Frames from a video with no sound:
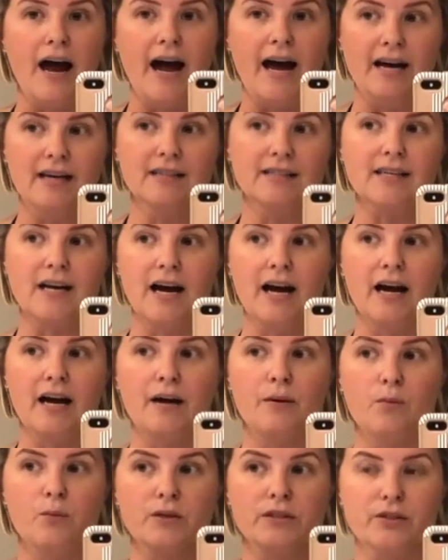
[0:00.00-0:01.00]
as
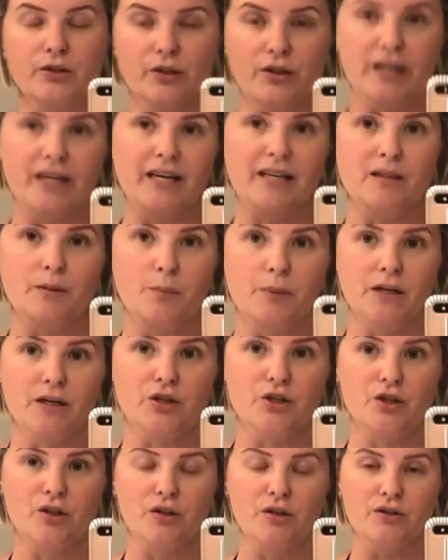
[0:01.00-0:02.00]
I was looking at the
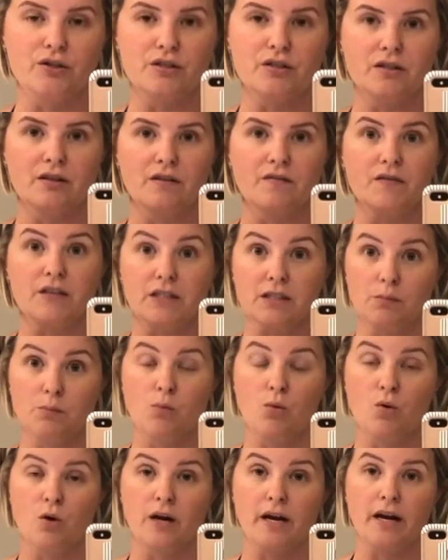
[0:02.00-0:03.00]
pictures this
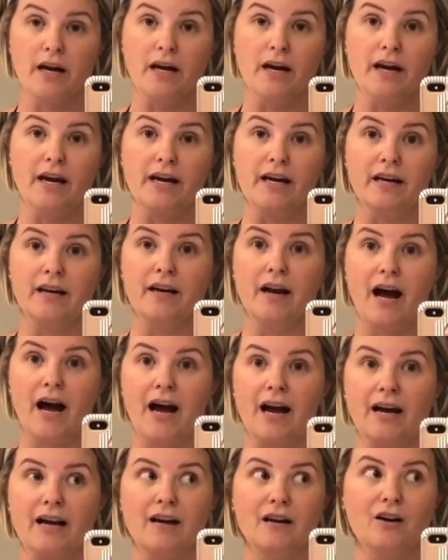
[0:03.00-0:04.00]
morning and
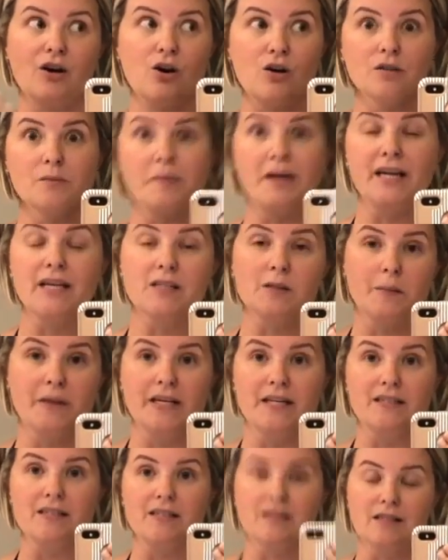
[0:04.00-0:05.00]
I called my
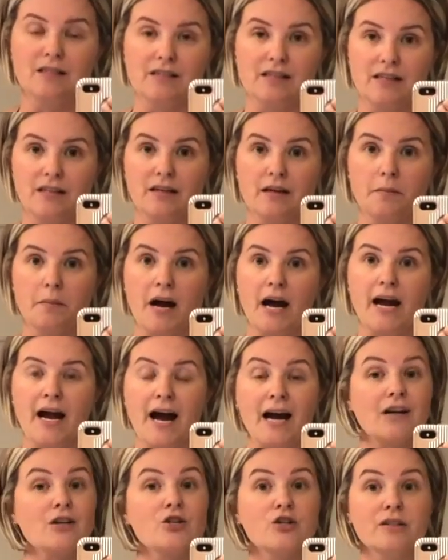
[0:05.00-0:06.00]
husband in to see them, I
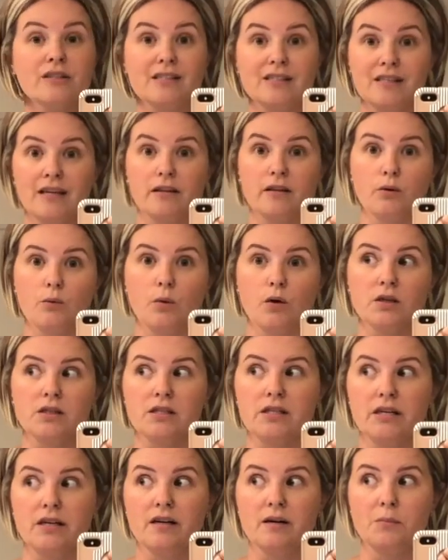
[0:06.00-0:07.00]
actually said the
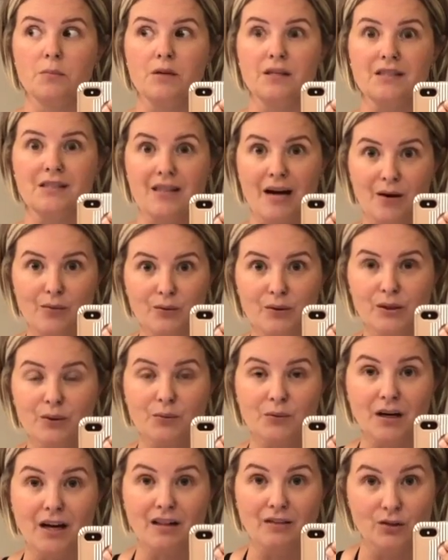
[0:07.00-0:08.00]
words to him, is that really
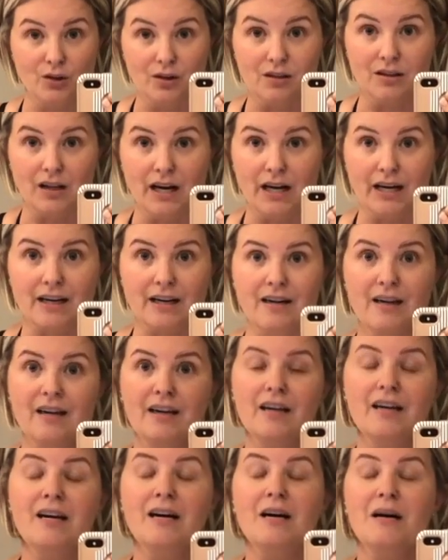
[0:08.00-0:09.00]
what I look like?
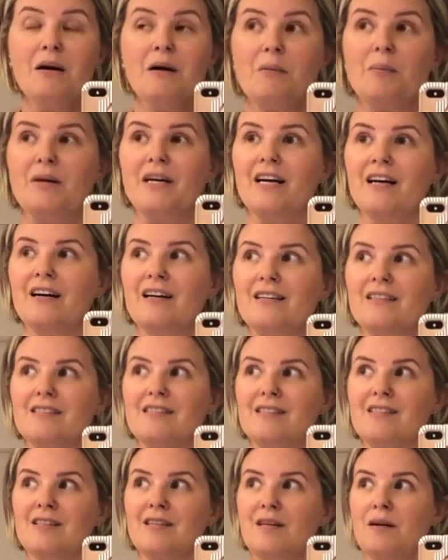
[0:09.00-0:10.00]

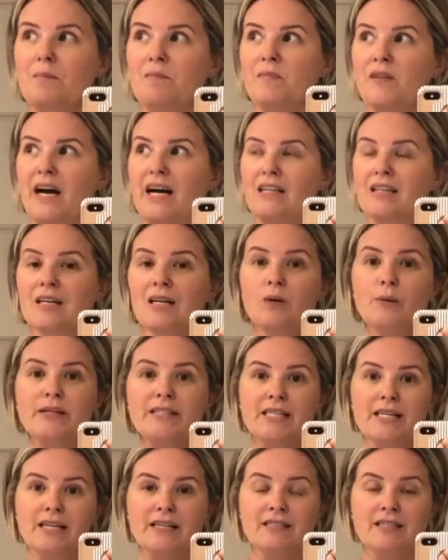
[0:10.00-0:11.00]
Because I think we
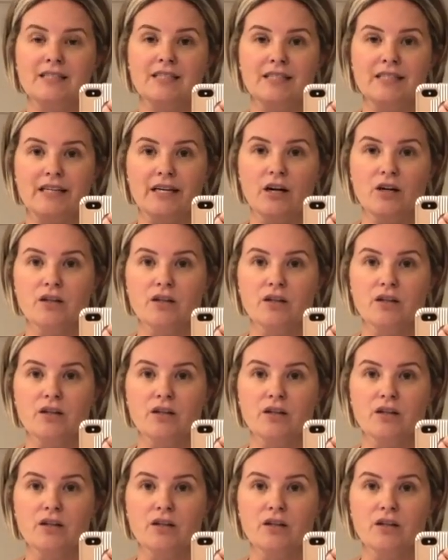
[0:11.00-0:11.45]
tend to see